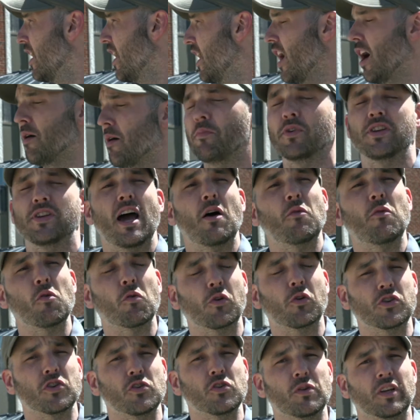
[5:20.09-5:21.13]
Um, but now what
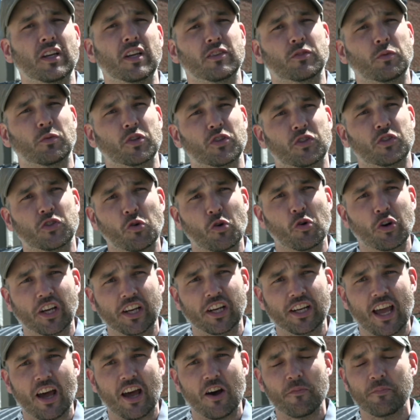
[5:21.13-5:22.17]
we're doing is we're sorting
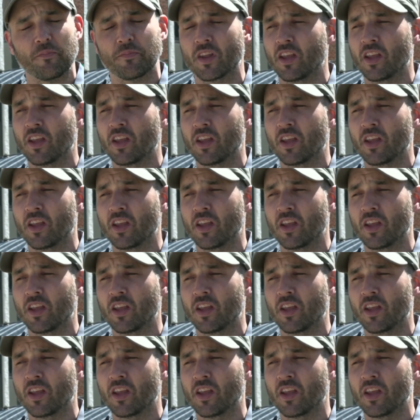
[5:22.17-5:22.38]
it out,